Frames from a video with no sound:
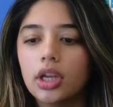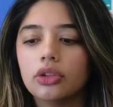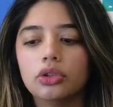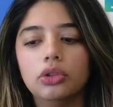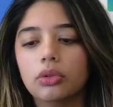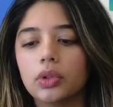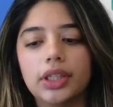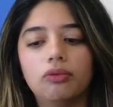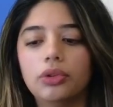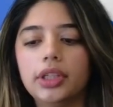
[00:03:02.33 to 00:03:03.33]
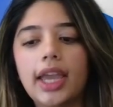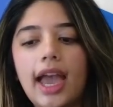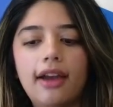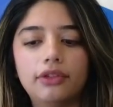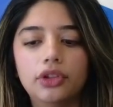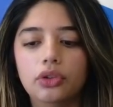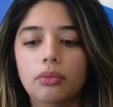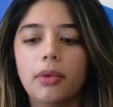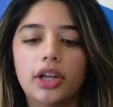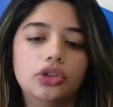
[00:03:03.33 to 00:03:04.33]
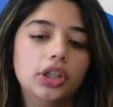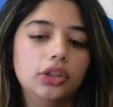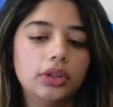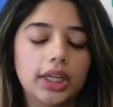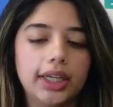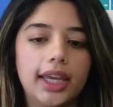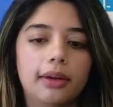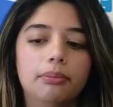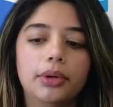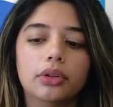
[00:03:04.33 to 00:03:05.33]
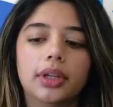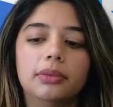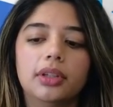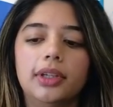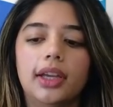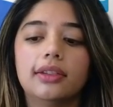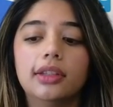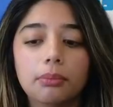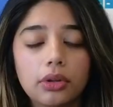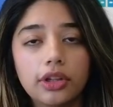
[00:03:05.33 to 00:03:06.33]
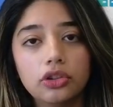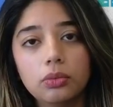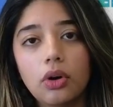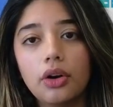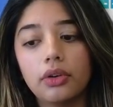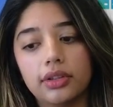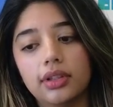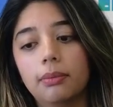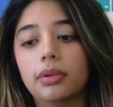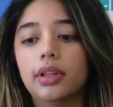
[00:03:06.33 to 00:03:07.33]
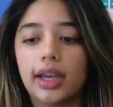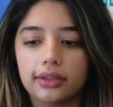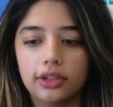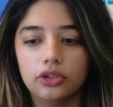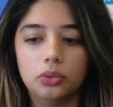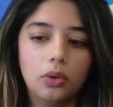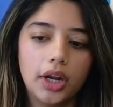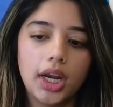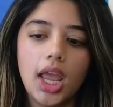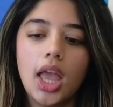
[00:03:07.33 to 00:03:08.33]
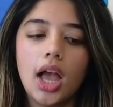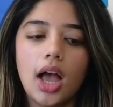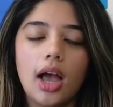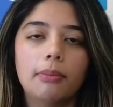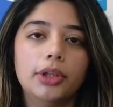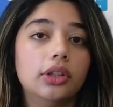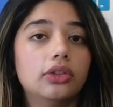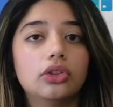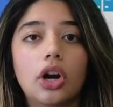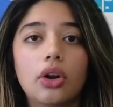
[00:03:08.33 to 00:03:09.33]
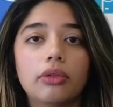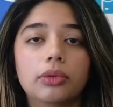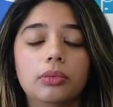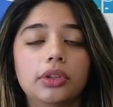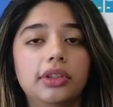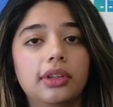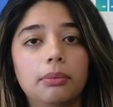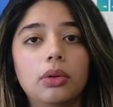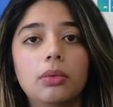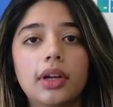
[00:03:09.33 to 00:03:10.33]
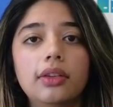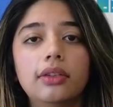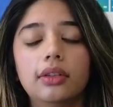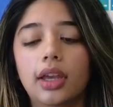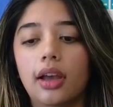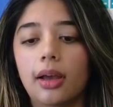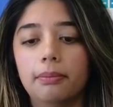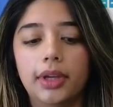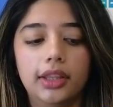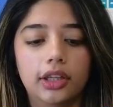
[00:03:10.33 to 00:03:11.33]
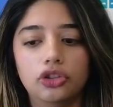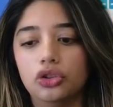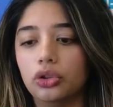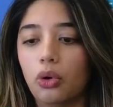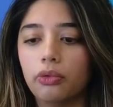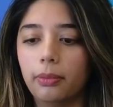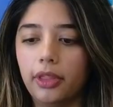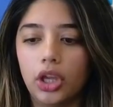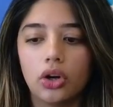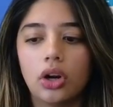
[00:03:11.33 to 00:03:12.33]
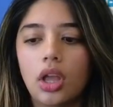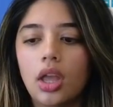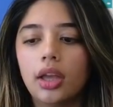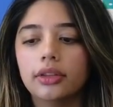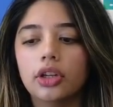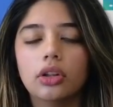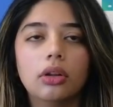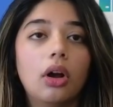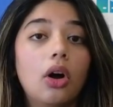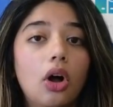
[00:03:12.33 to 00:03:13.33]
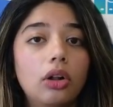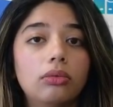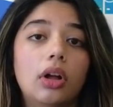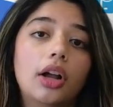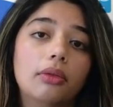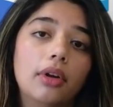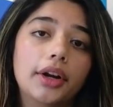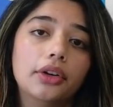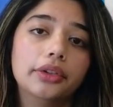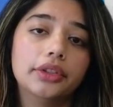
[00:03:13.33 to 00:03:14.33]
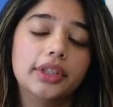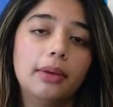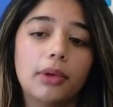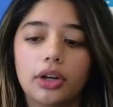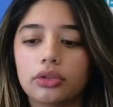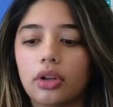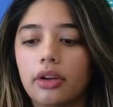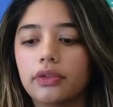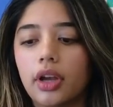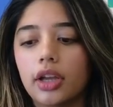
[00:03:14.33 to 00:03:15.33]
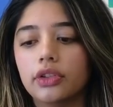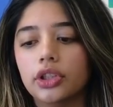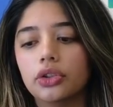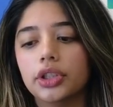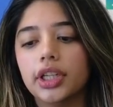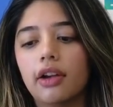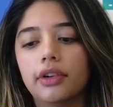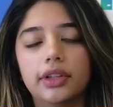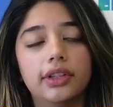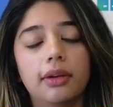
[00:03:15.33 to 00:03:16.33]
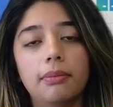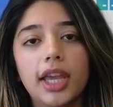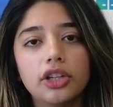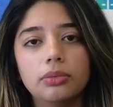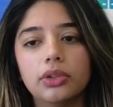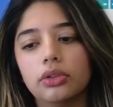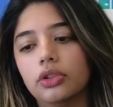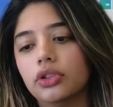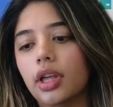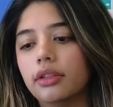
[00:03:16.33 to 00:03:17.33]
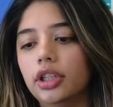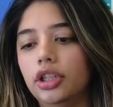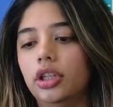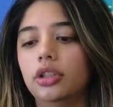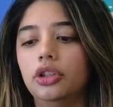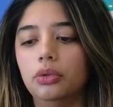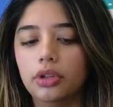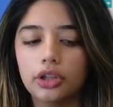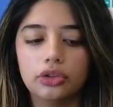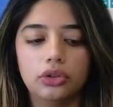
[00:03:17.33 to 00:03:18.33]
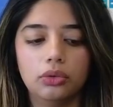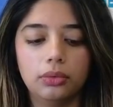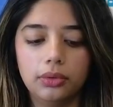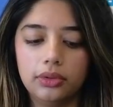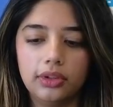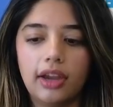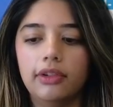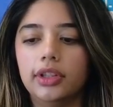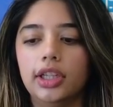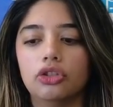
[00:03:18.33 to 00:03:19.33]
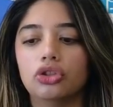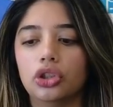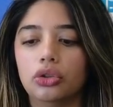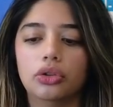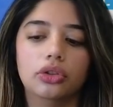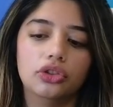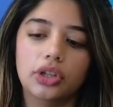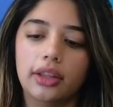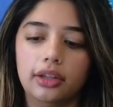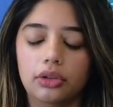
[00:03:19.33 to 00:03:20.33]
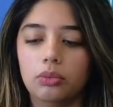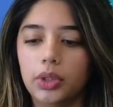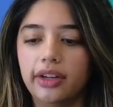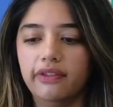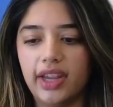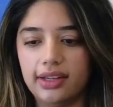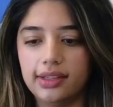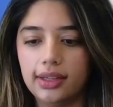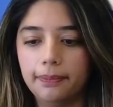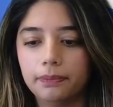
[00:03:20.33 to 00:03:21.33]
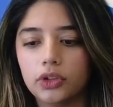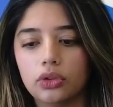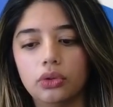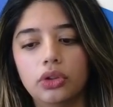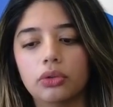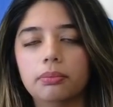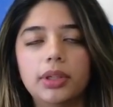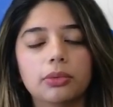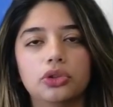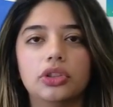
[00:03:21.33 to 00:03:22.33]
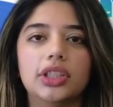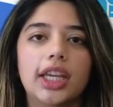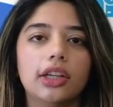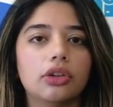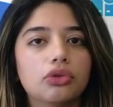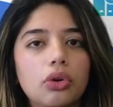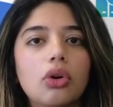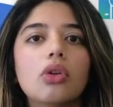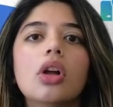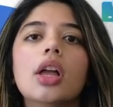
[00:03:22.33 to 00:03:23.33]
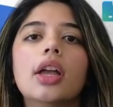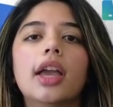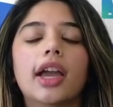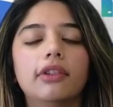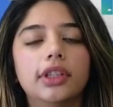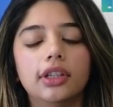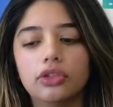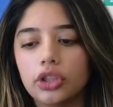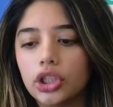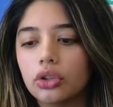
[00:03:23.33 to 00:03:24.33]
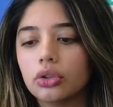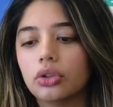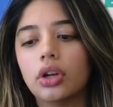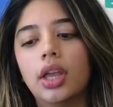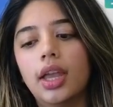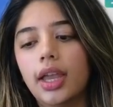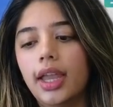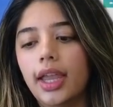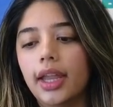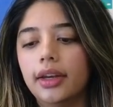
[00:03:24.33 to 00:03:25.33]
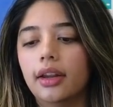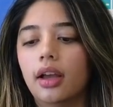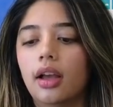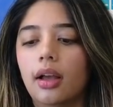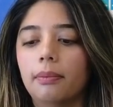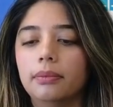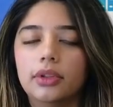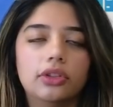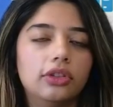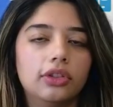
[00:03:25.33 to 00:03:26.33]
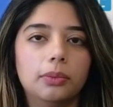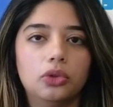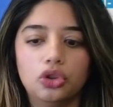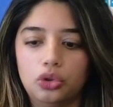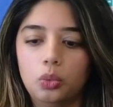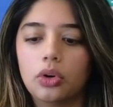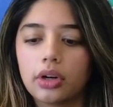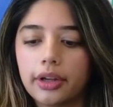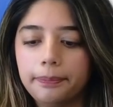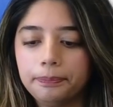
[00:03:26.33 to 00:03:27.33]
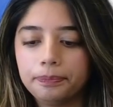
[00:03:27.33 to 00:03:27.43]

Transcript: So you don't really have to do much, and you can, again, build them to be as simple as you want or as complex as you want. But you can start off with really simple ones and then just go from there. They'll all run under the same Microsoft security governance and management, so there's nothing new there. So everything is secure. There's nothing to reinvent. So, people just stay in control, everything is secure, and the systems just work.